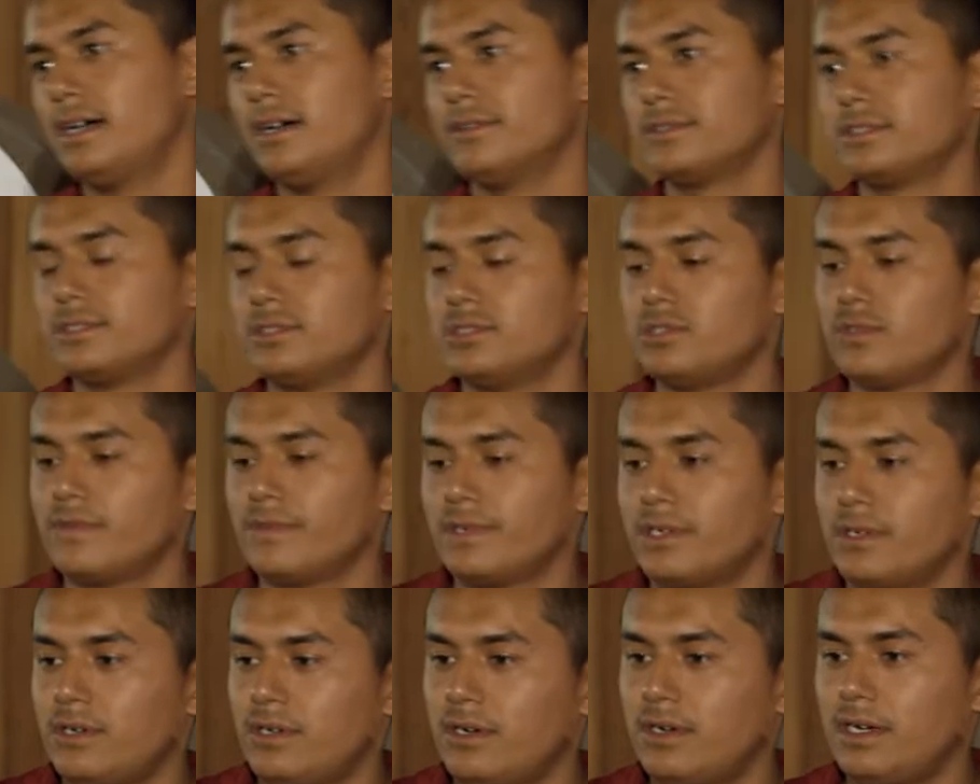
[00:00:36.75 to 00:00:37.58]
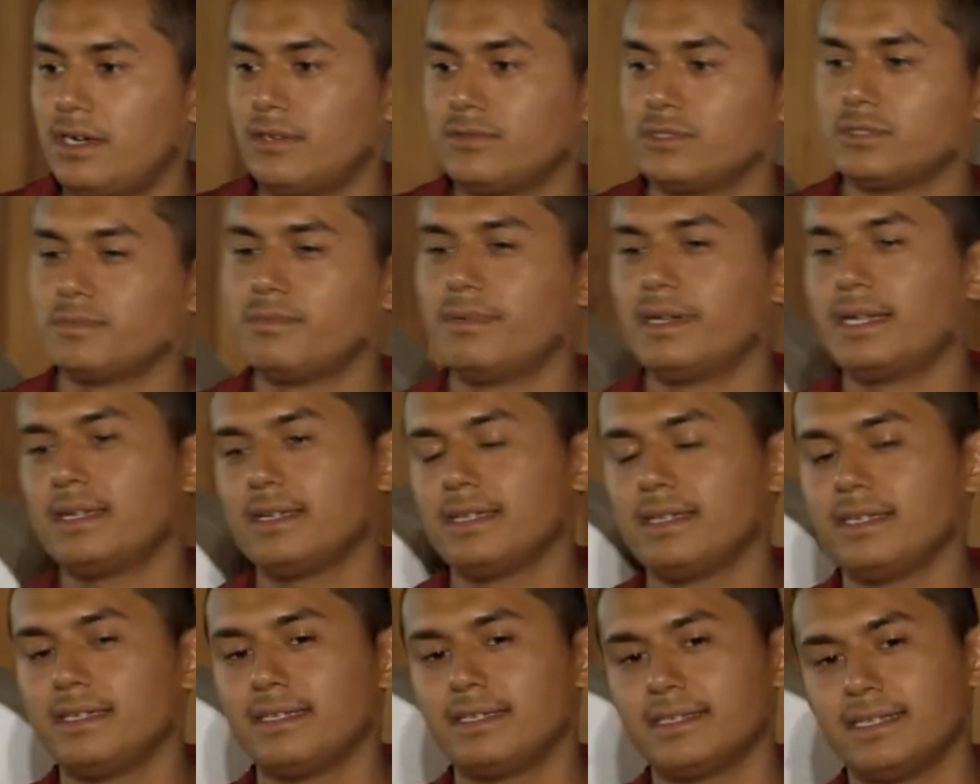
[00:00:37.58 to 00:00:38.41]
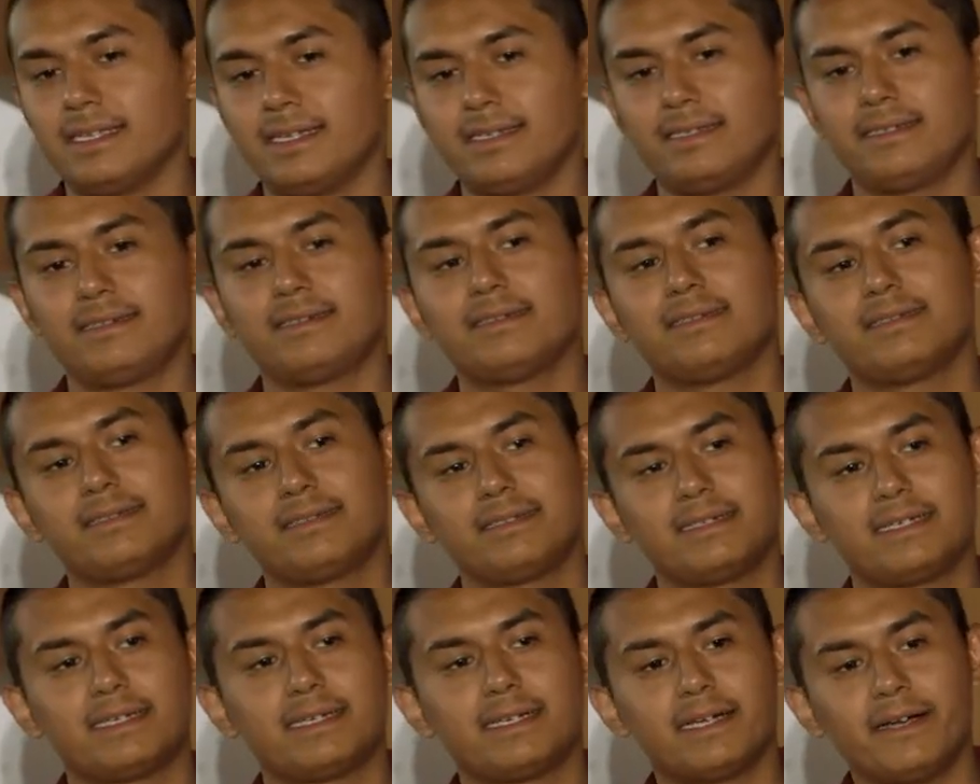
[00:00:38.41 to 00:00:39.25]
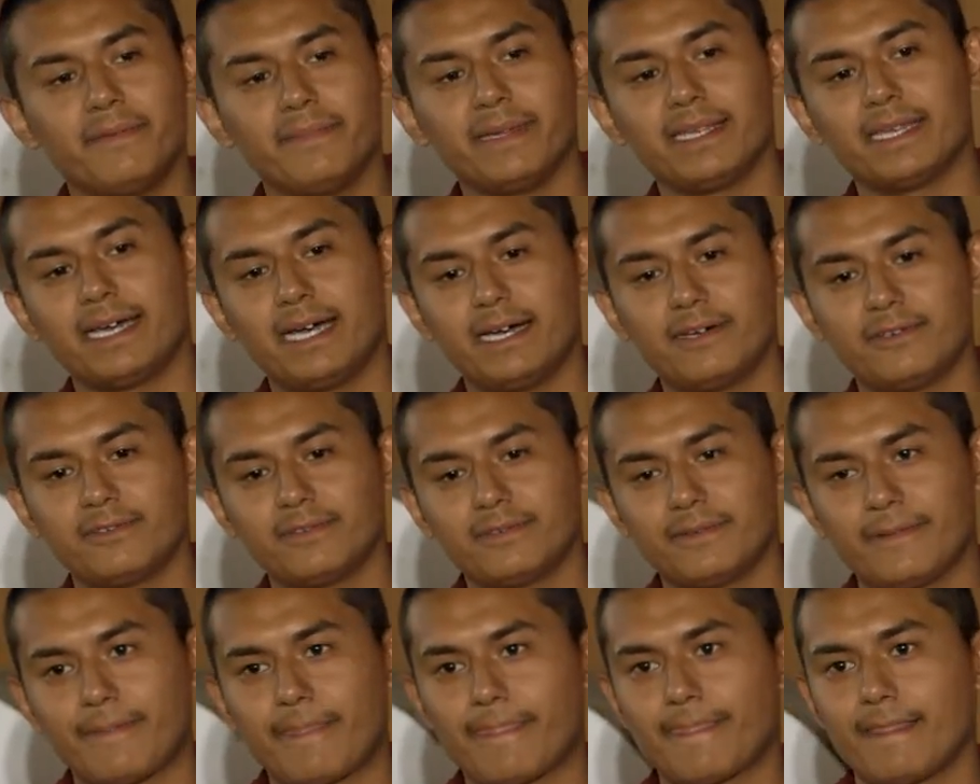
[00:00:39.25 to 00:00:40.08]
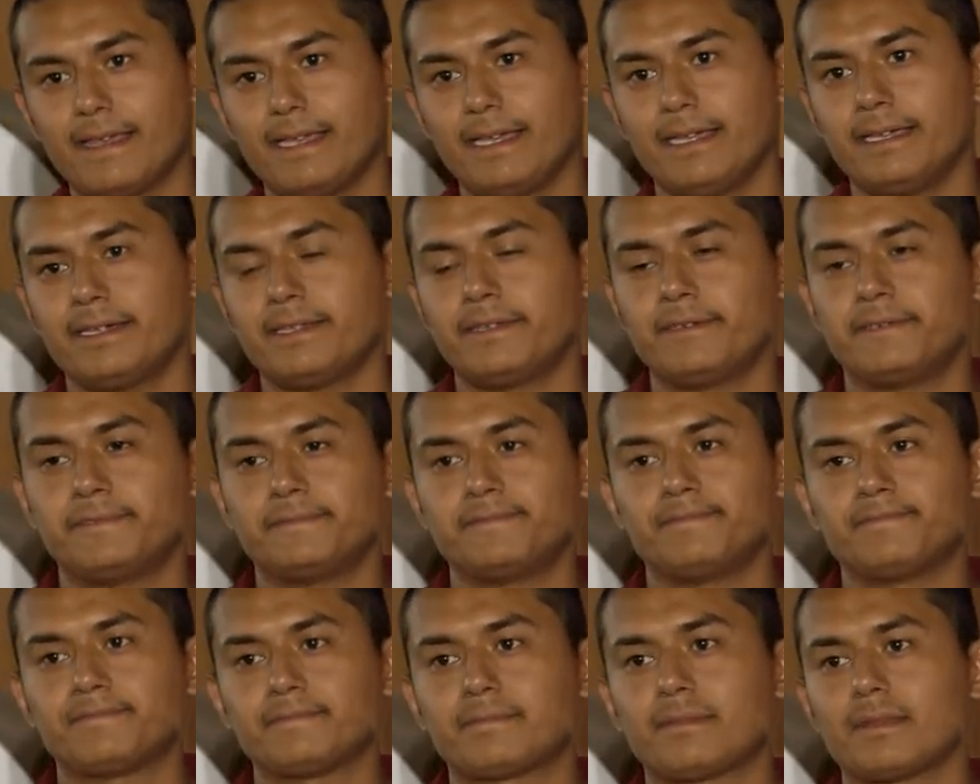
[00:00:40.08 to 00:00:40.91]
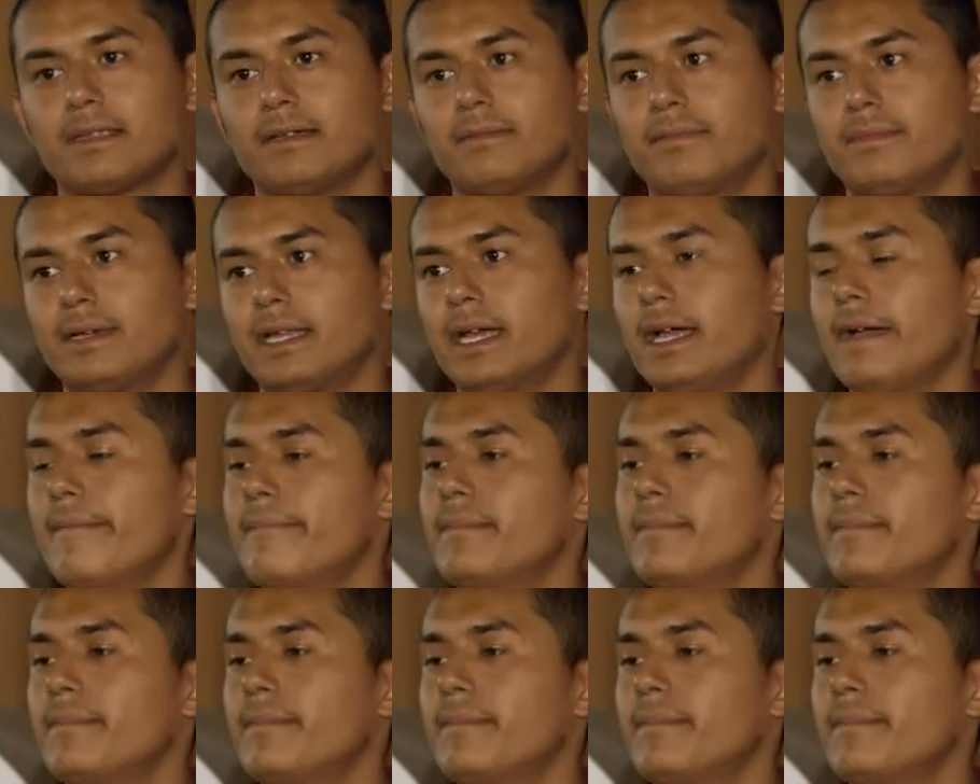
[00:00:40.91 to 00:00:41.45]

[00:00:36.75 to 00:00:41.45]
I was barely like coming out. But I